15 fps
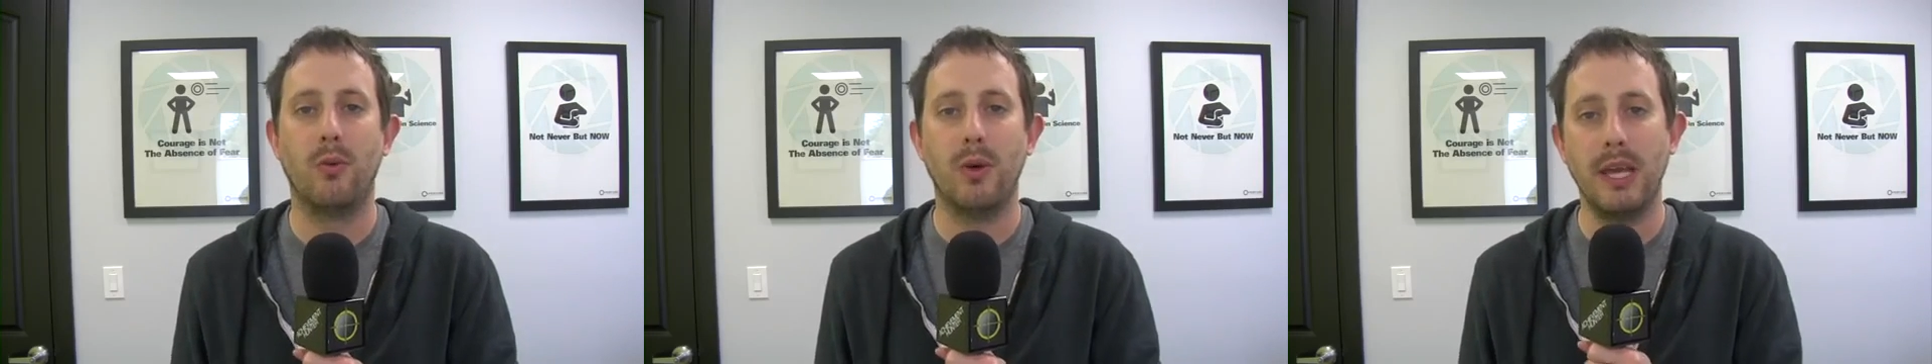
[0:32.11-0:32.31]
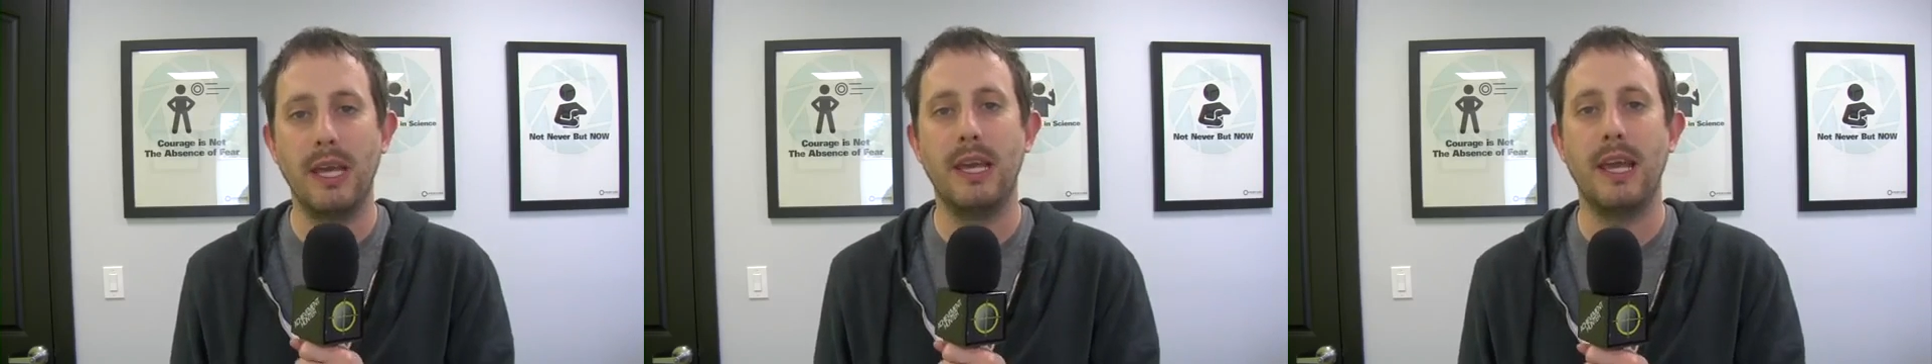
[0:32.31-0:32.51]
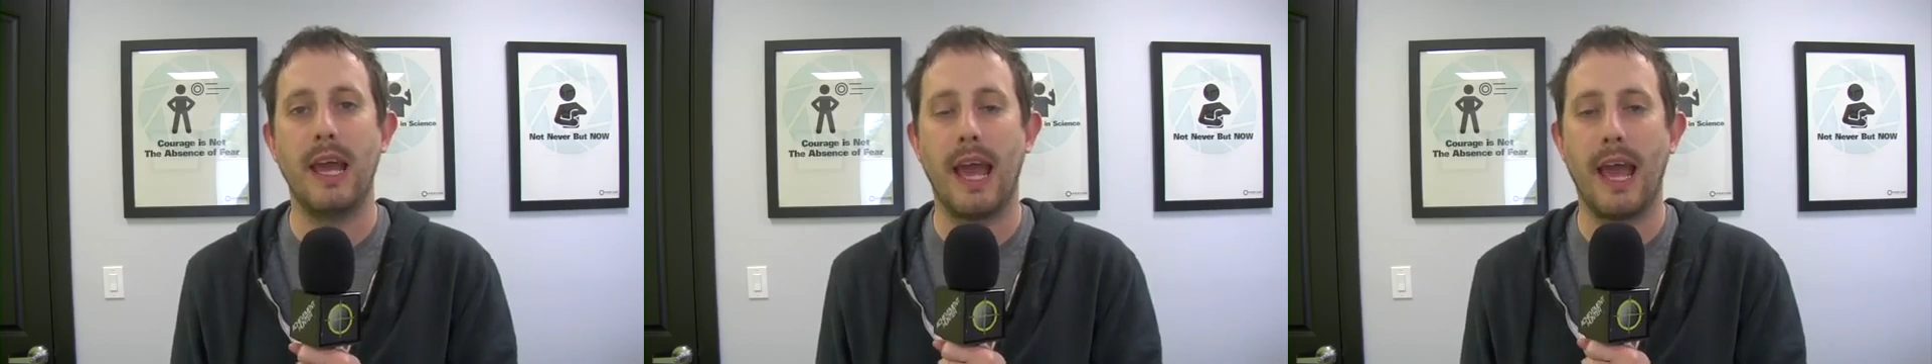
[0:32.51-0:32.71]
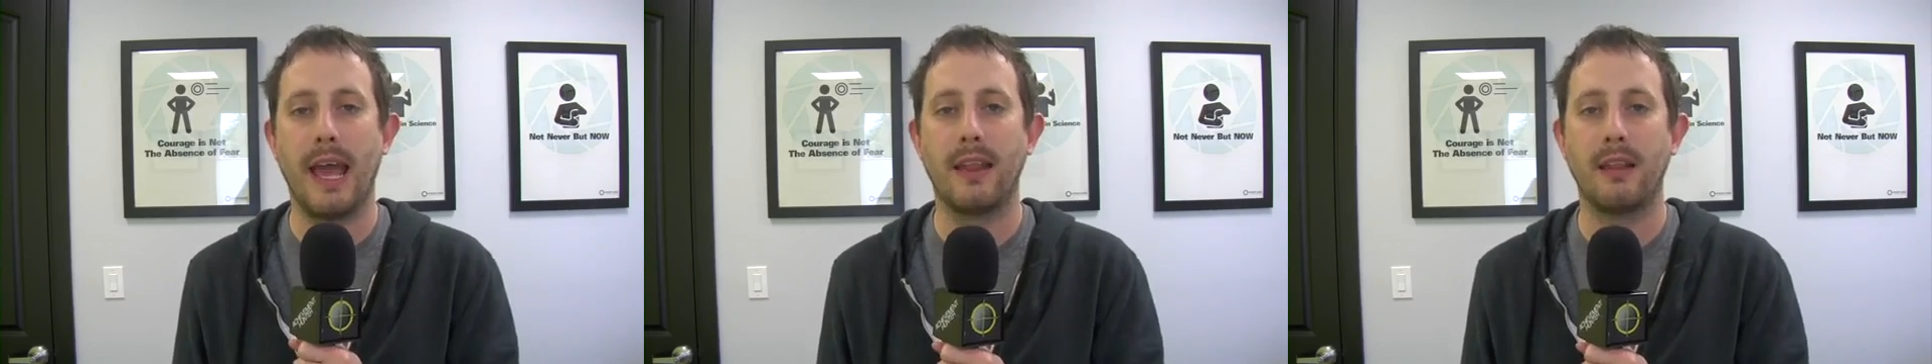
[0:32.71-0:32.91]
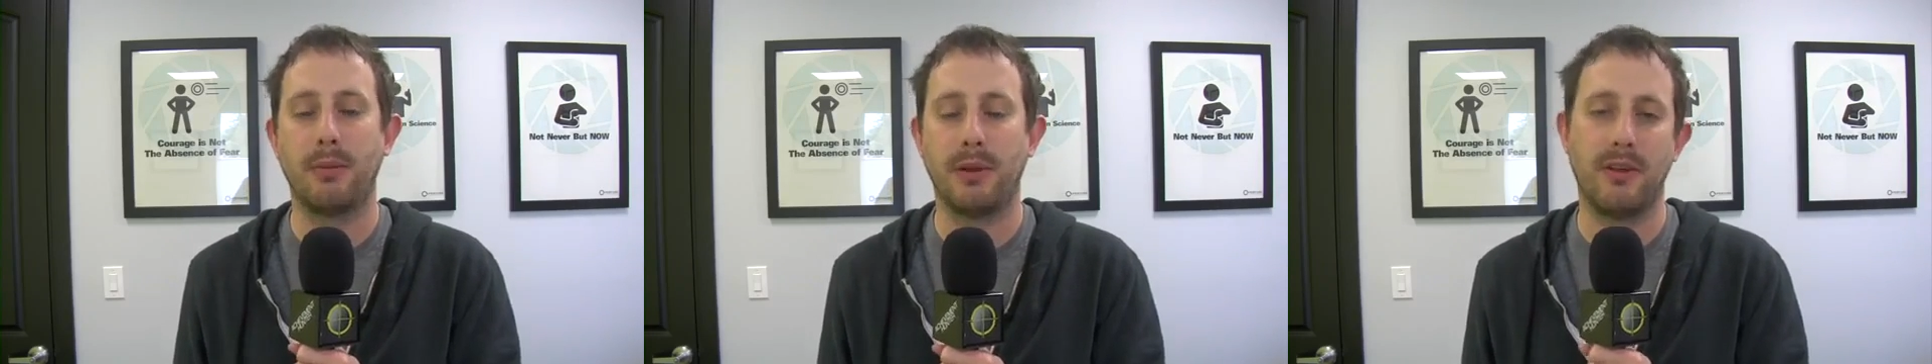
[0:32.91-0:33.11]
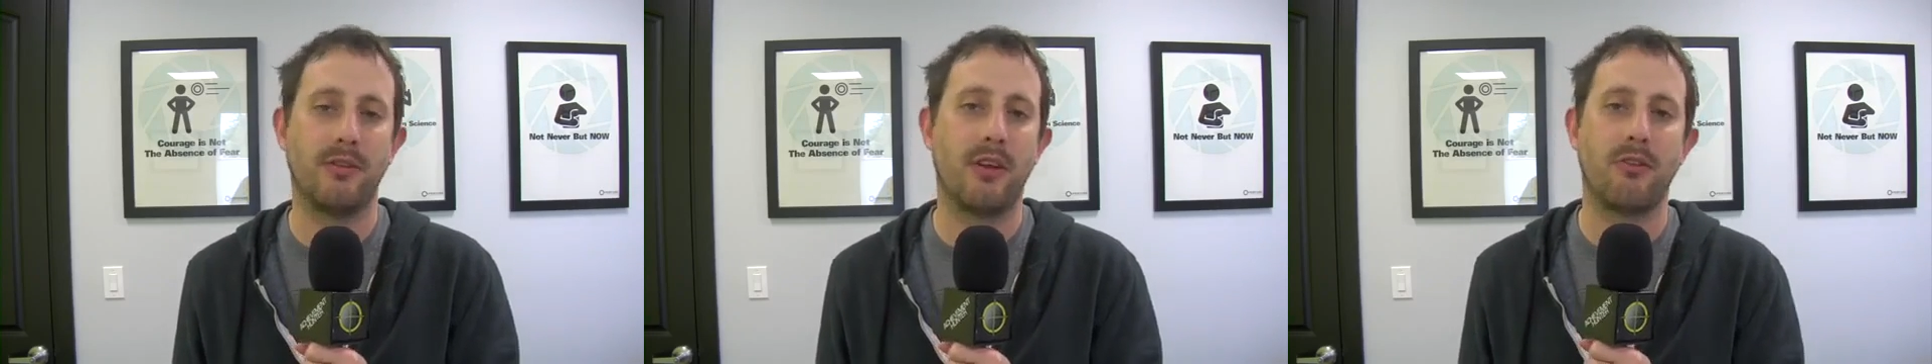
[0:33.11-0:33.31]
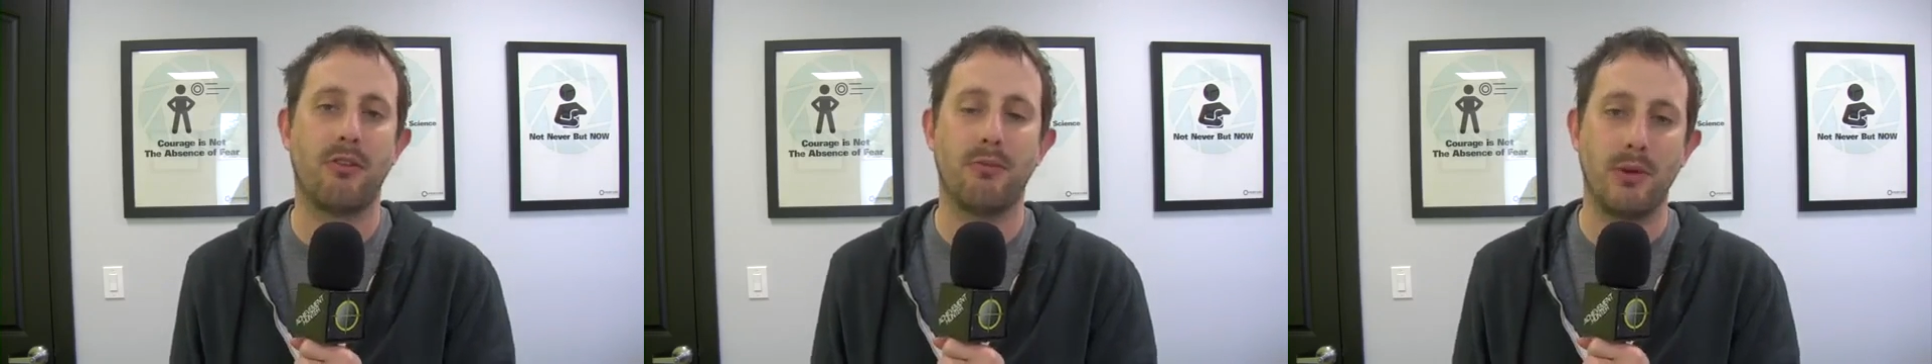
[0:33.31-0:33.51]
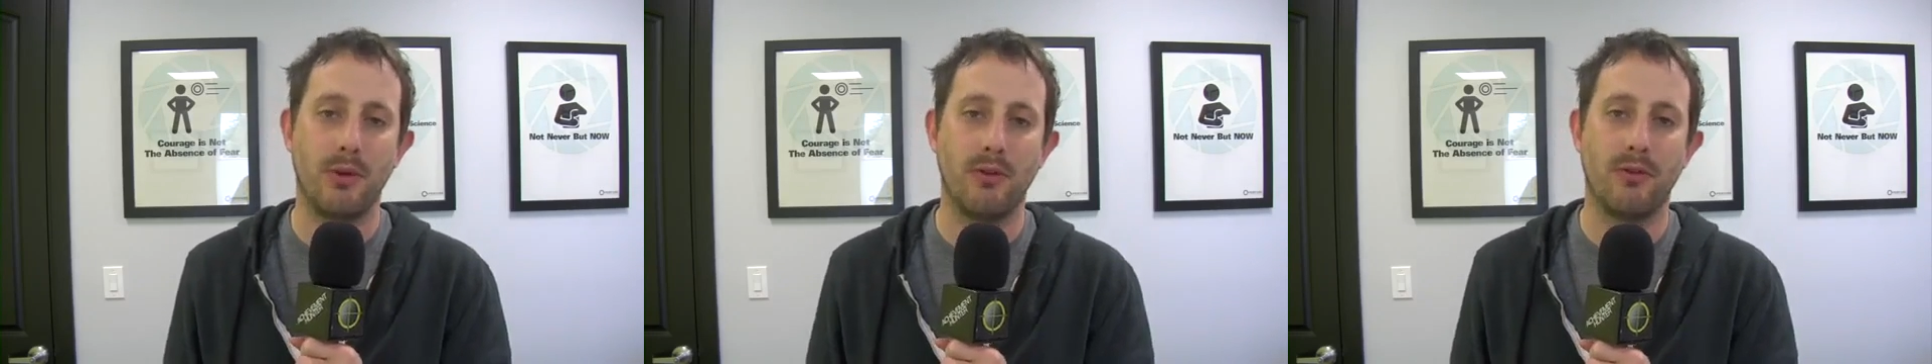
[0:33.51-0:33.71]
Wii and the
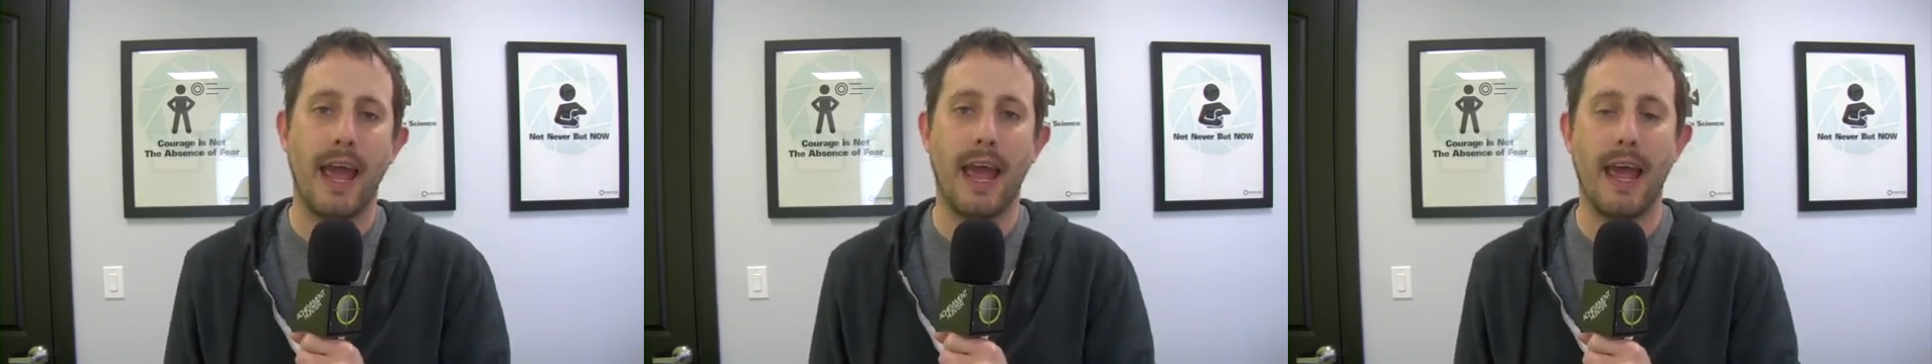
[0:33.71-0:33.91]
PlayStation Move.